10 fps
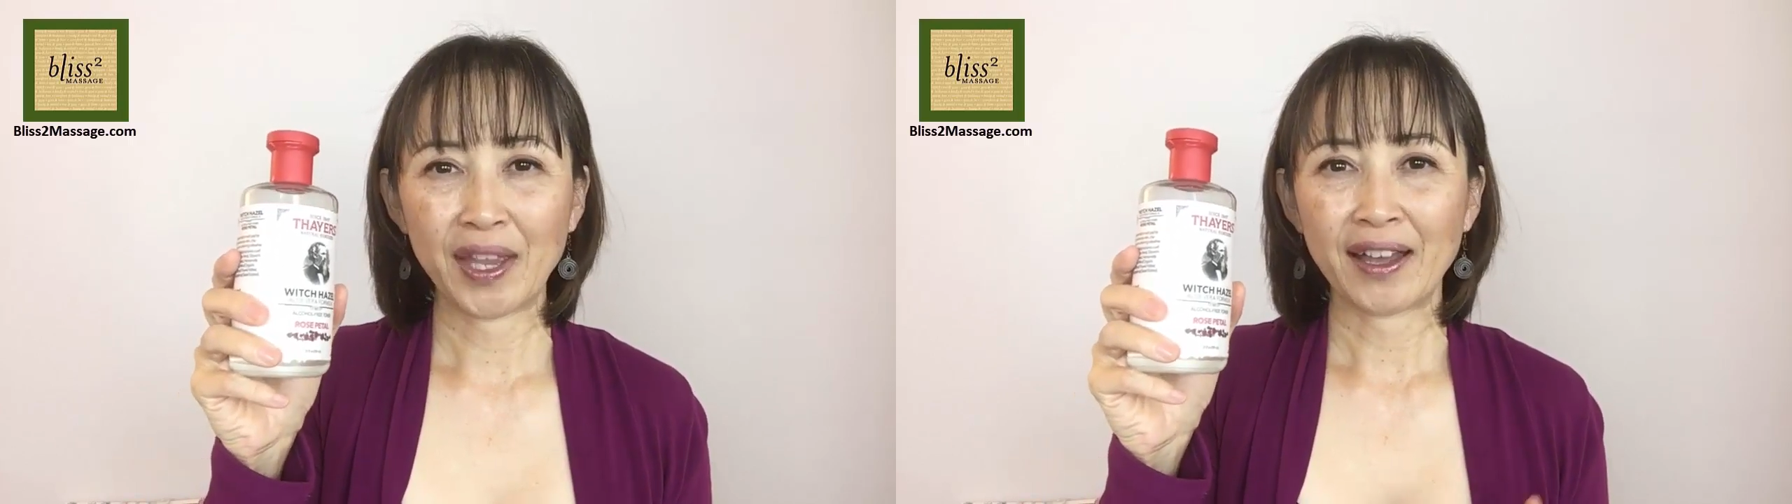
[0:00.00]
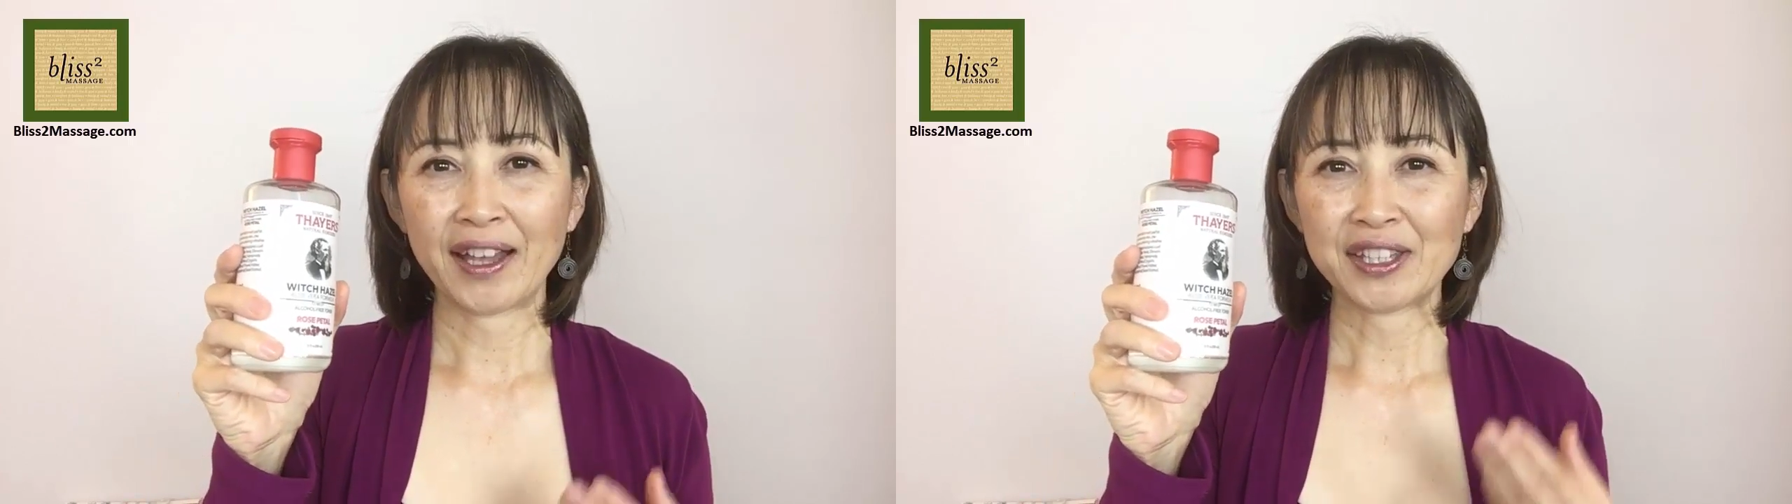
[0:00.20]

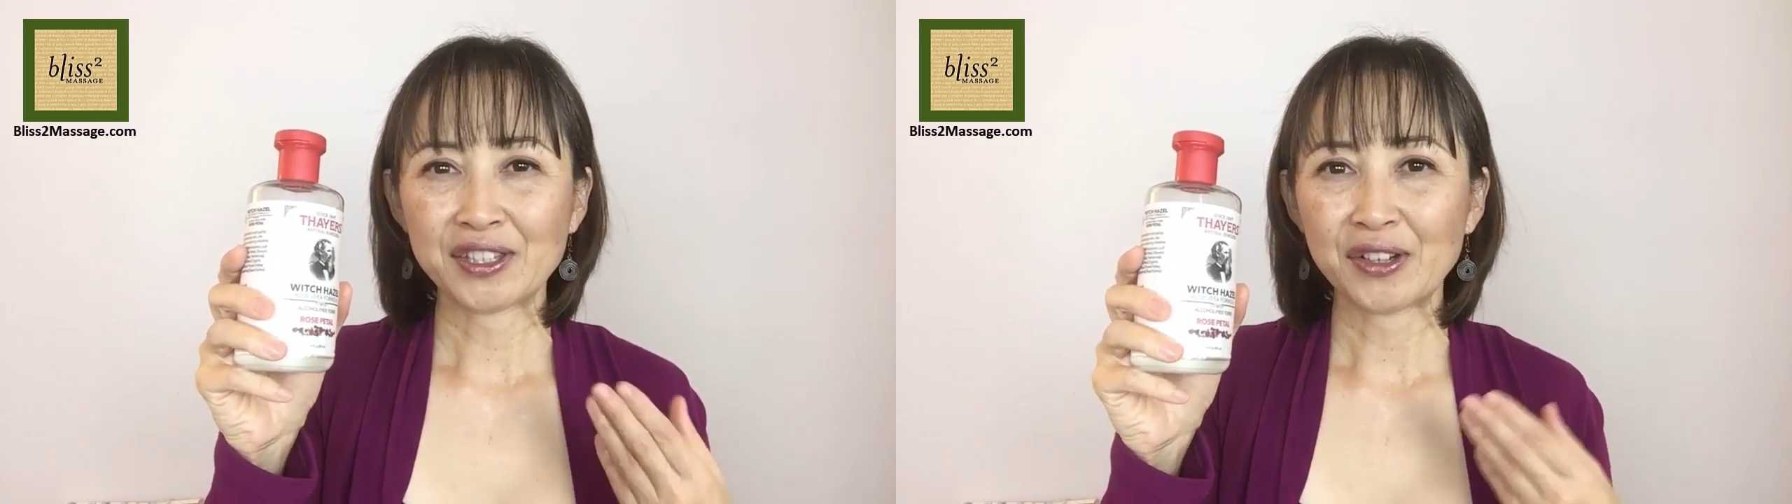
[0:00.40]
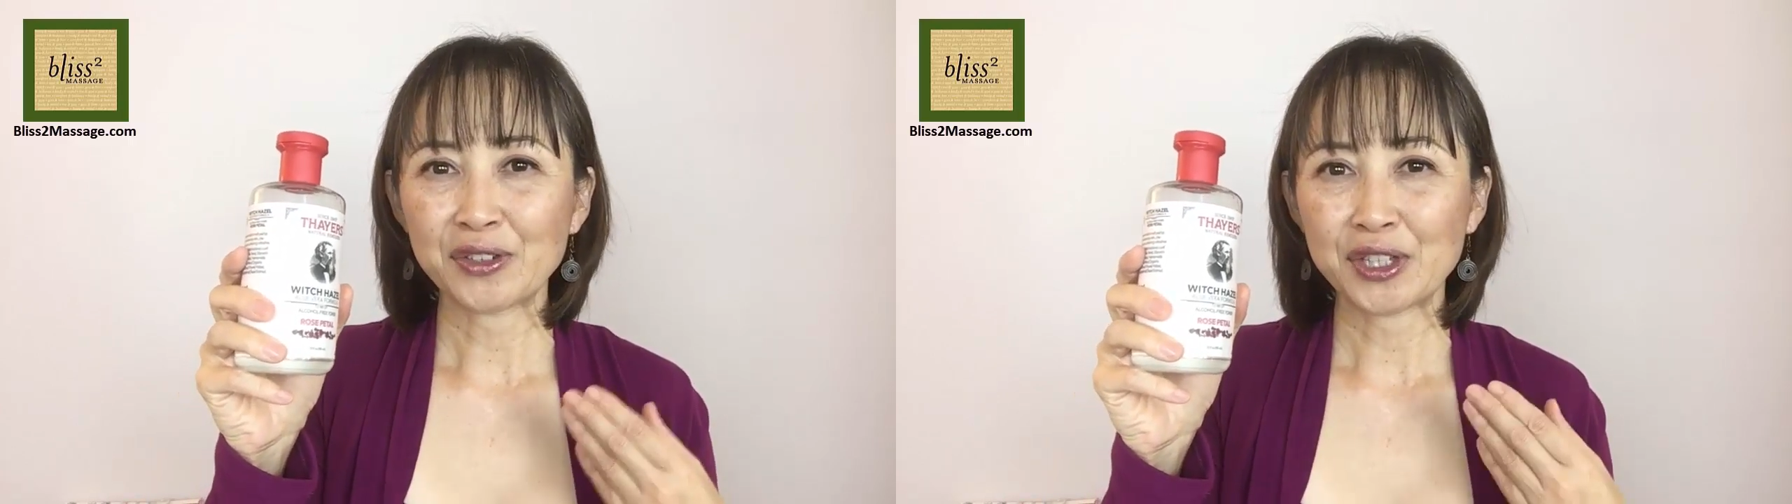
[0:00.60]
I
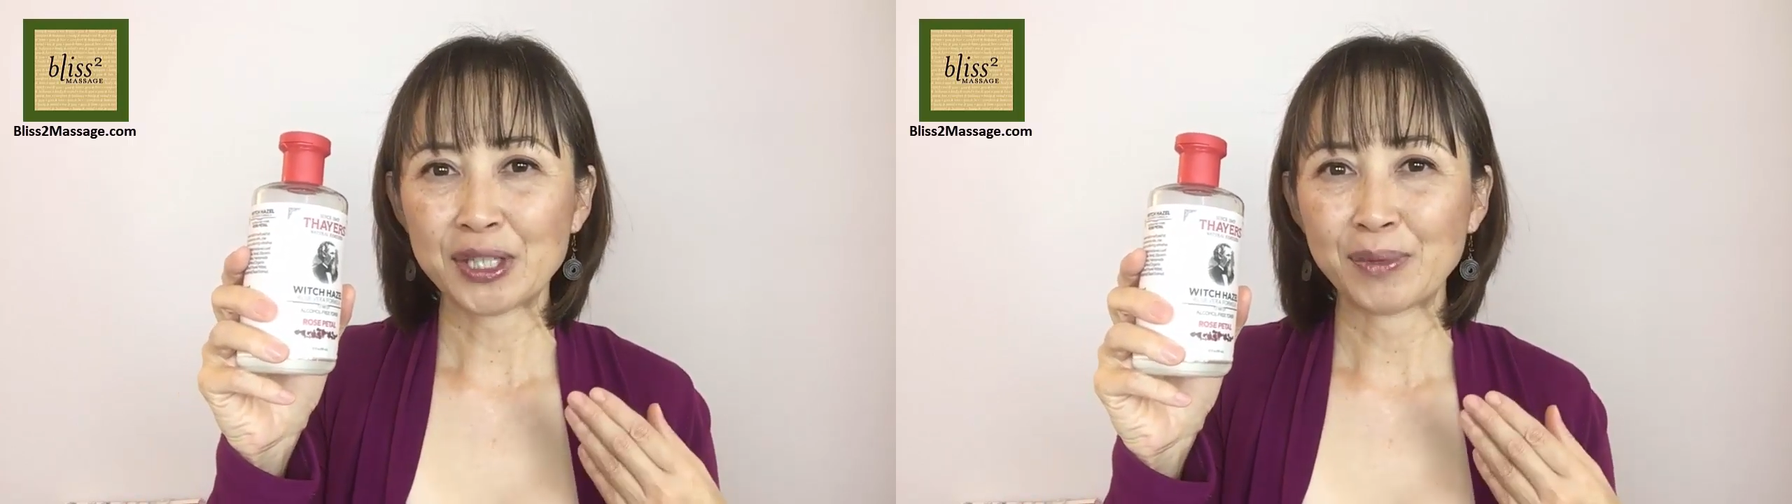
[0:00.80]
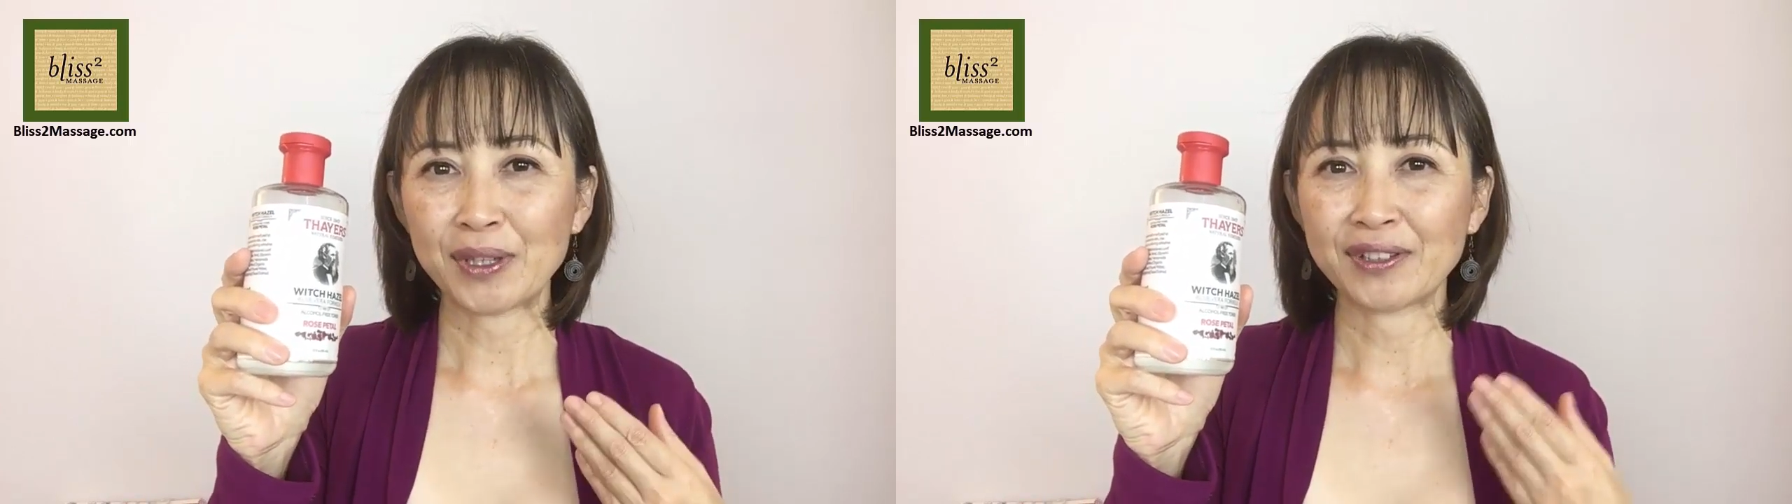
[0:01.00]
start to
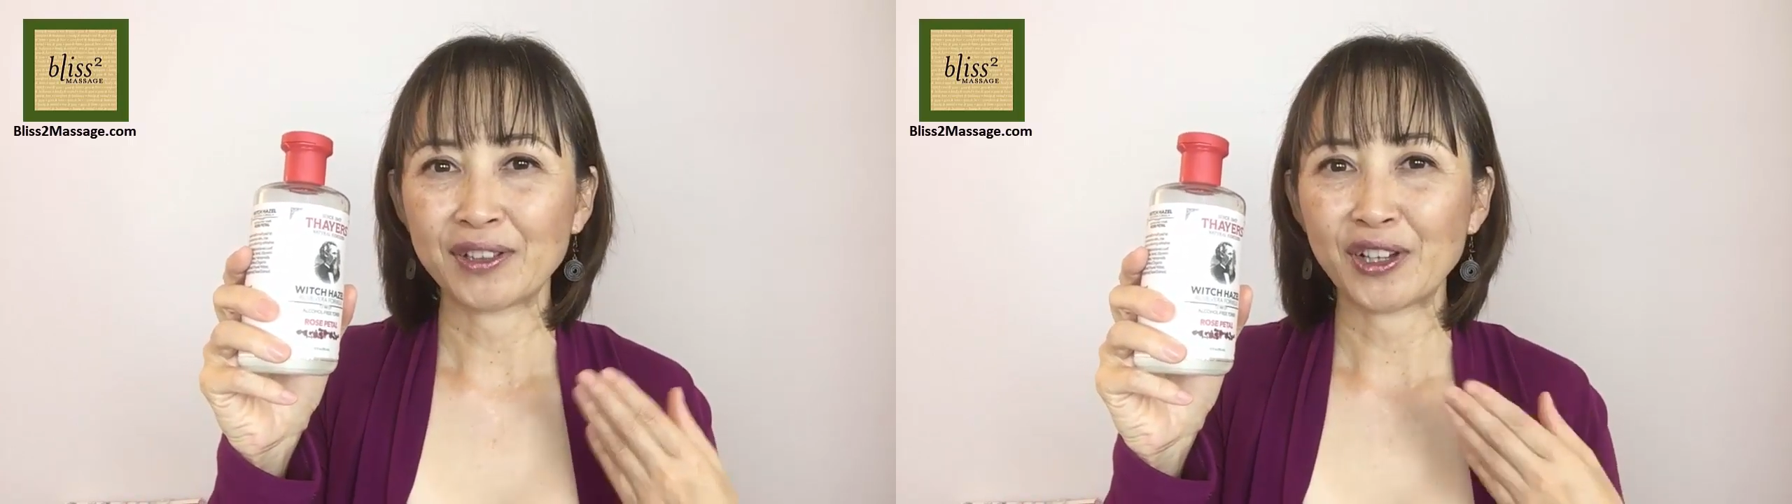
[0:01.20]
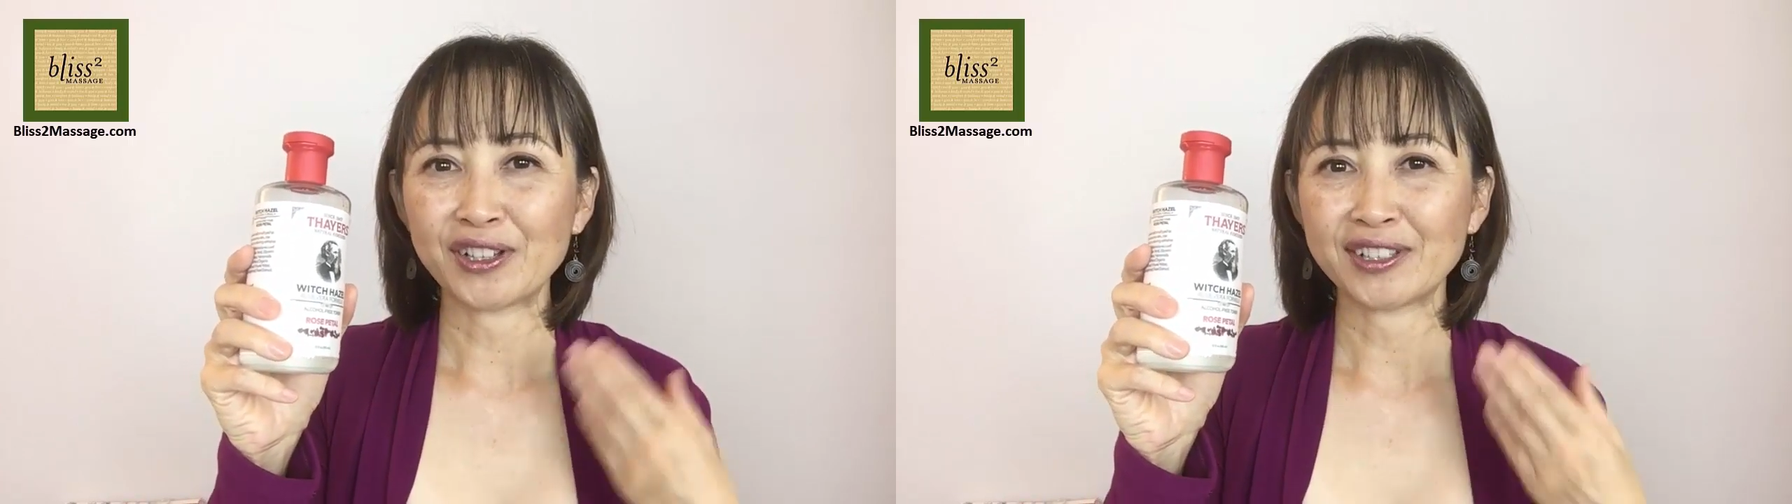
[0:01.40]
smell the
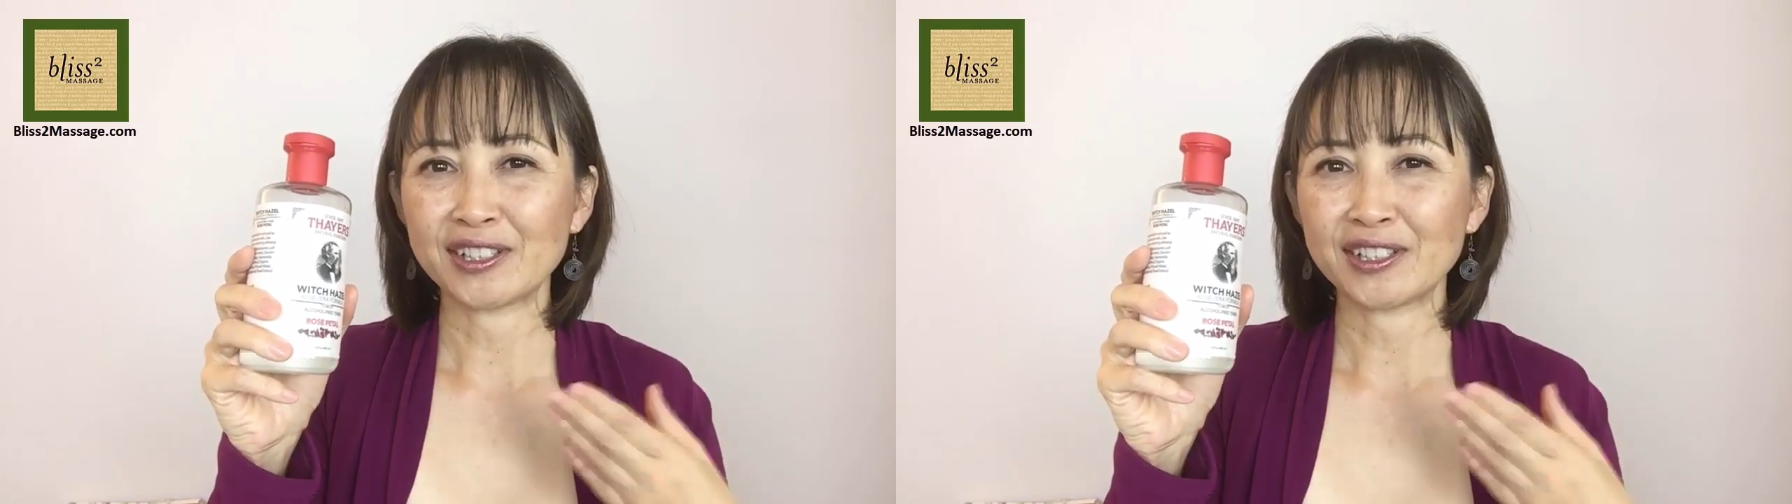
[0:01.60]
lard and